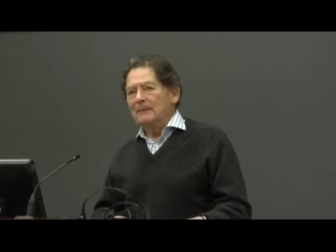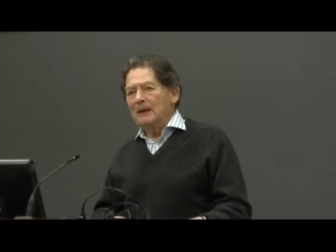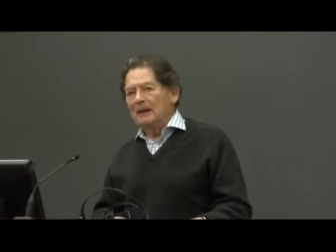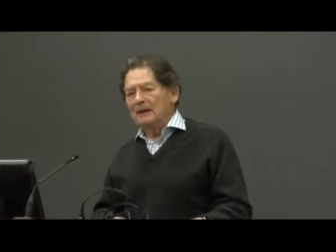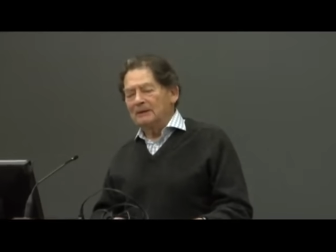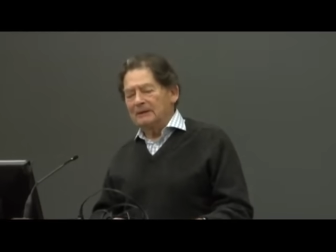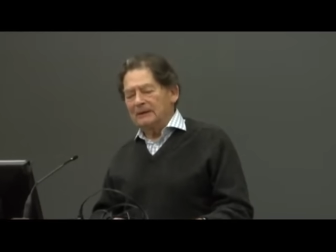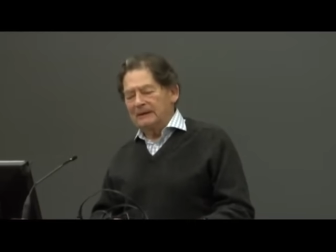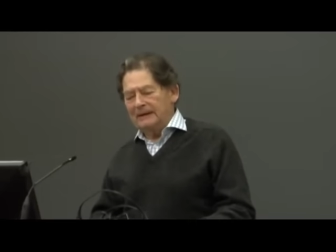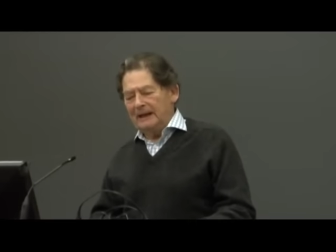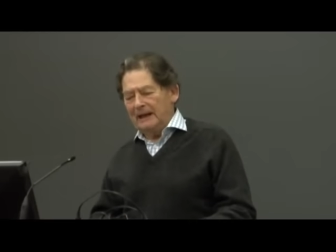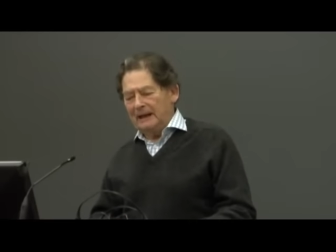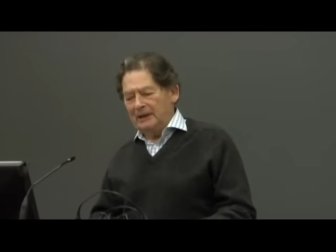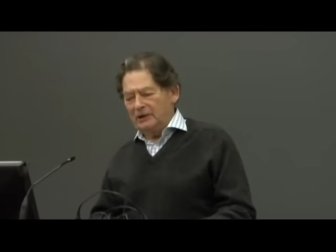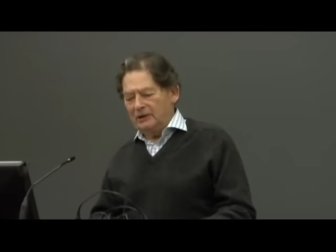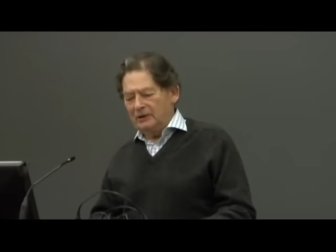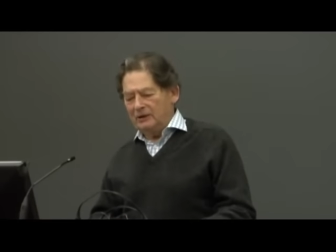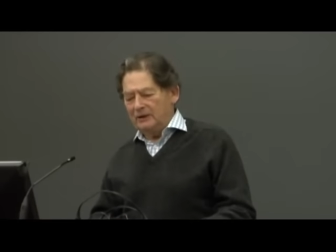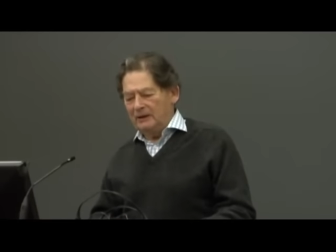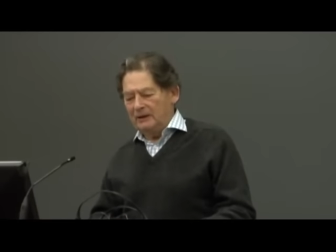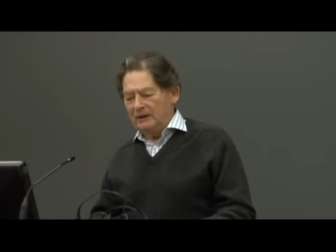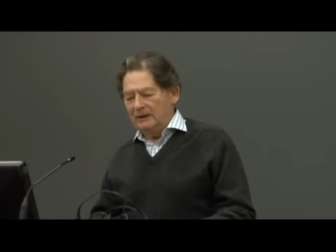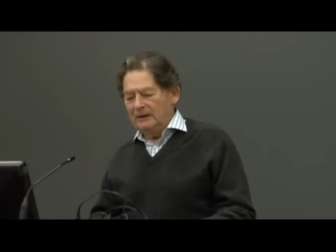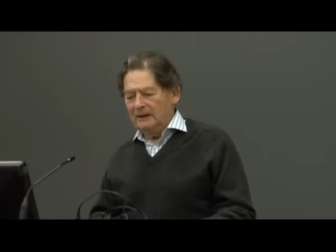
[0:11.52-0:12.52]
Margaret
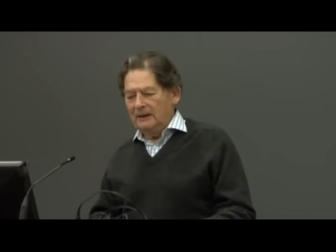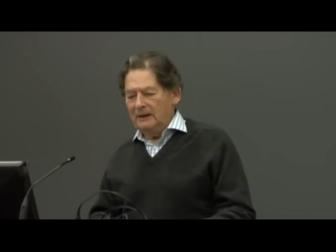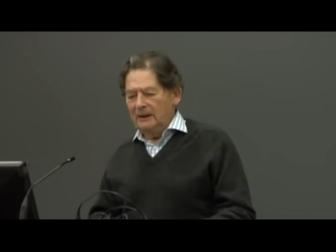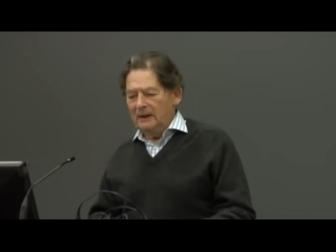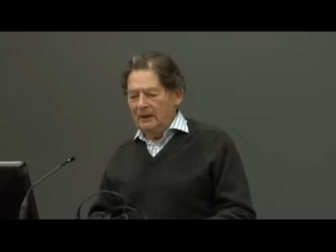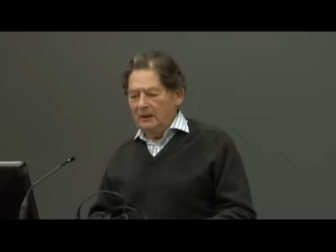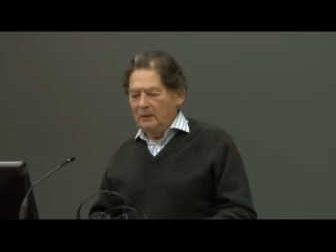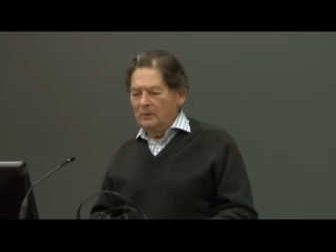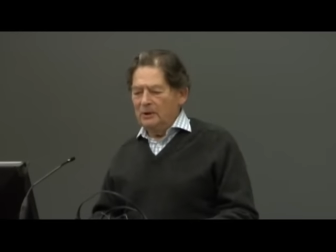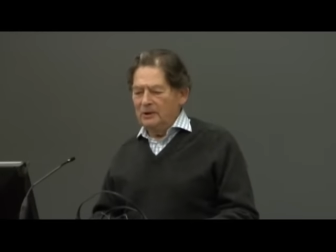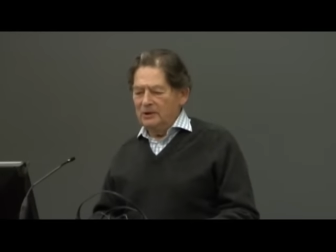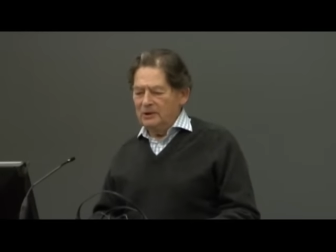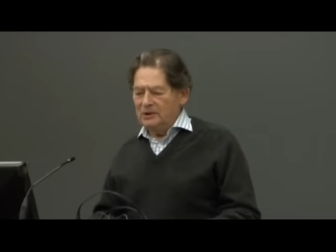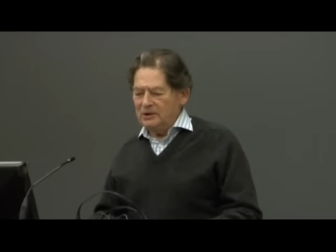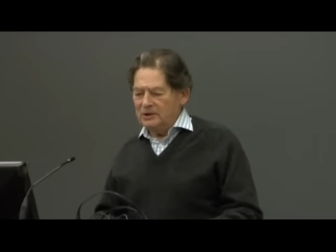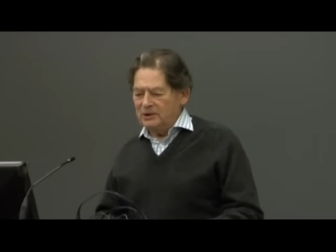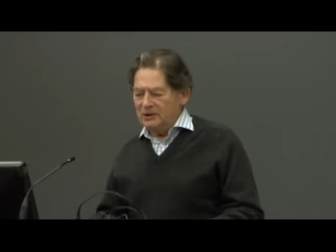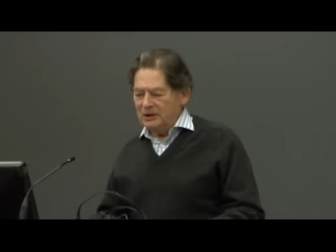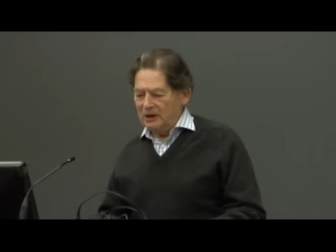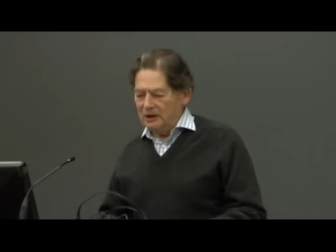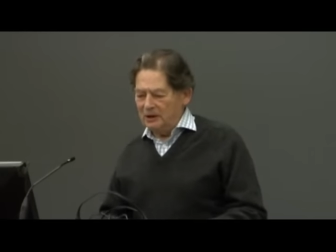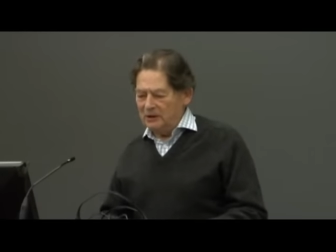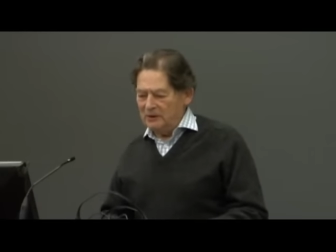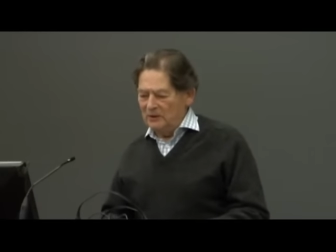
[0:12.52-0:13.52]
Thatcher,
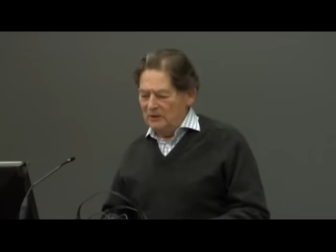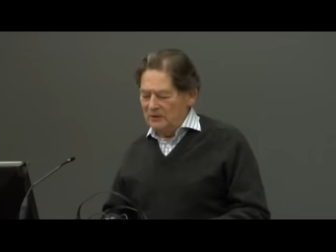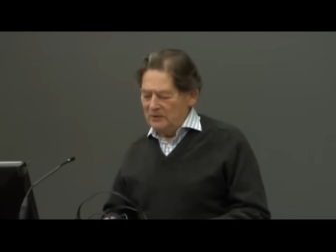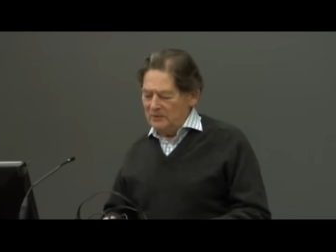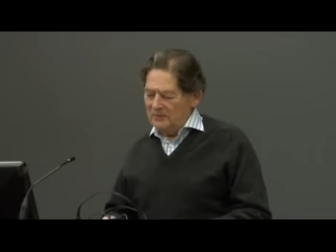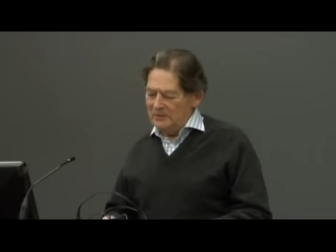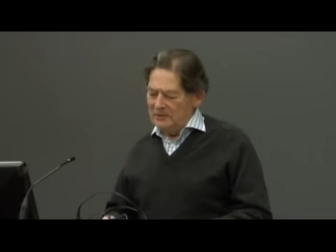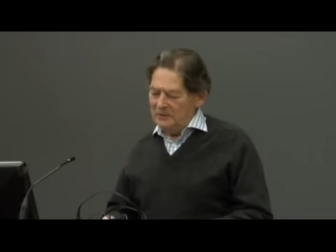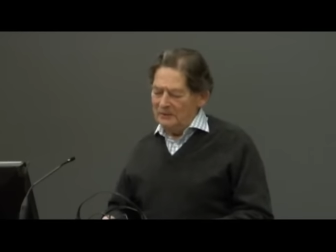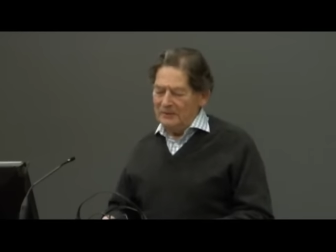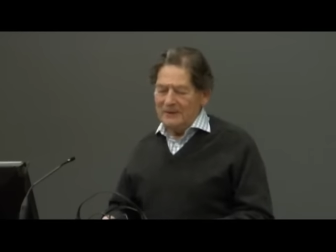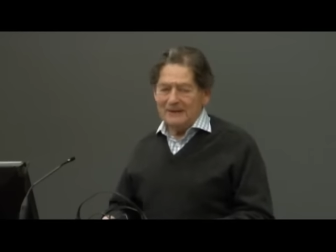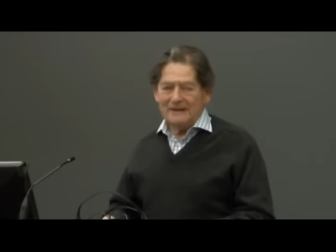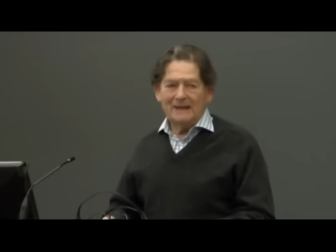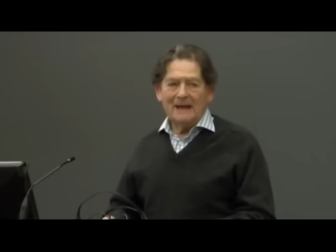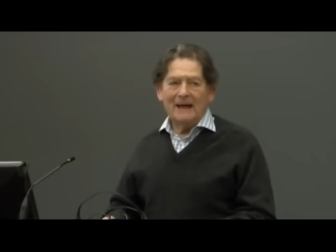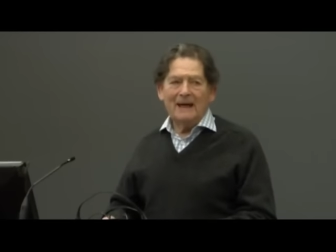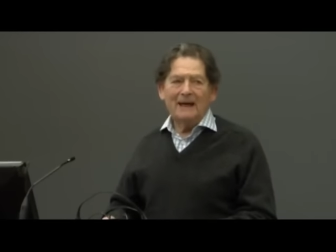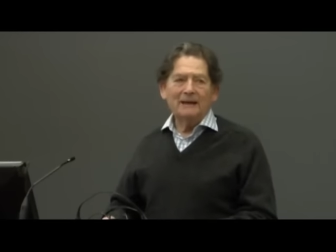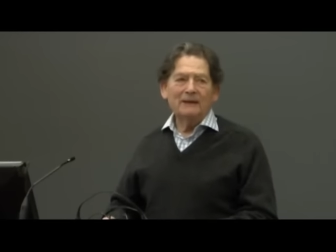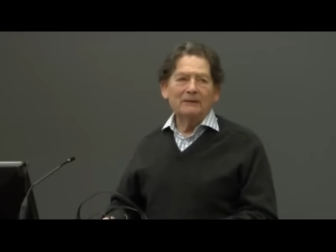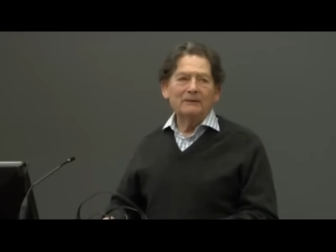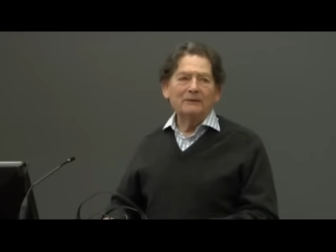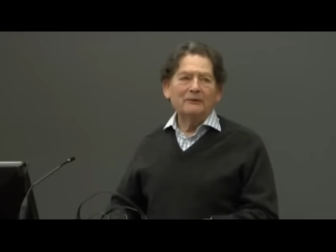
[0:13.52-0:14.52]
which uh, caused me to
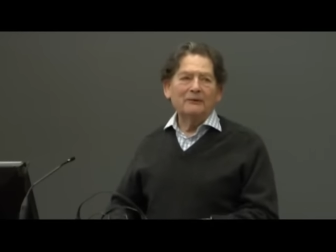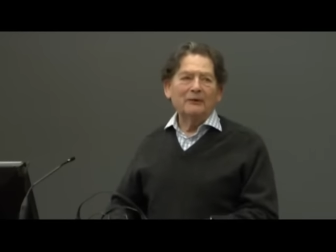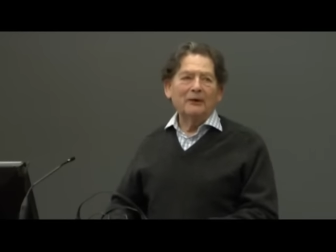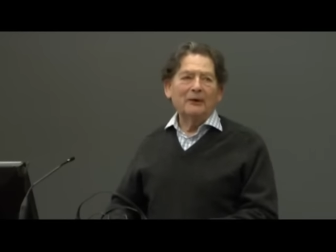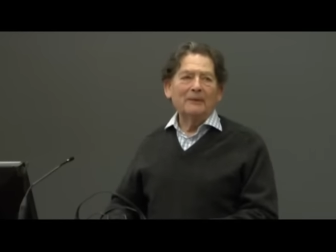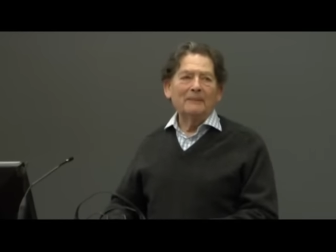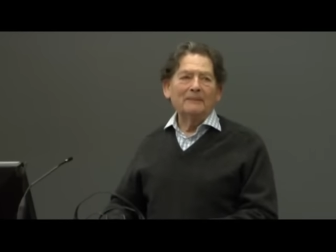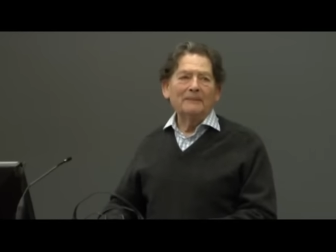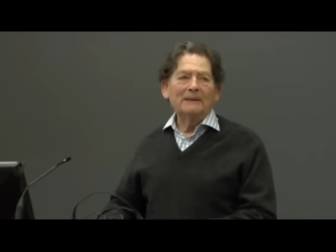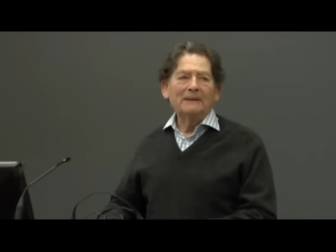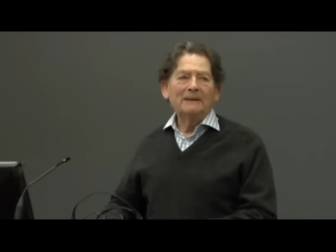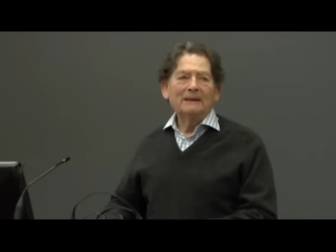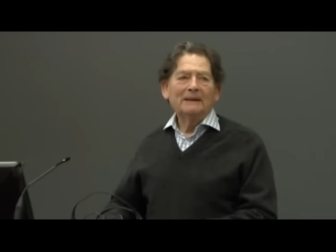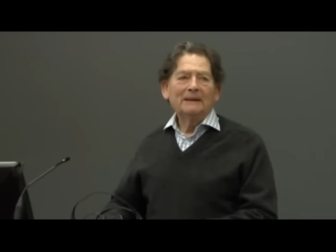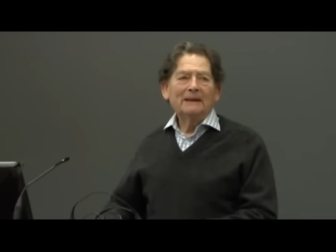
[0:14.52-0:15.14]
resign from